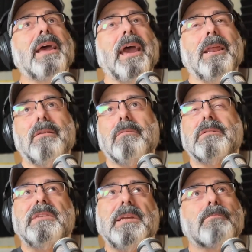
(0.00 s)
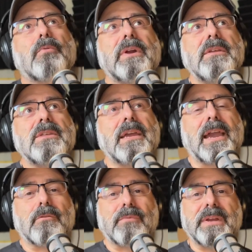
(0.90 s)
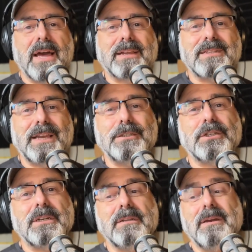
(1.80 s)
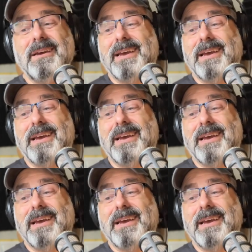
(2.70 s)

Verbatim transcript: and deep breathing and relaxation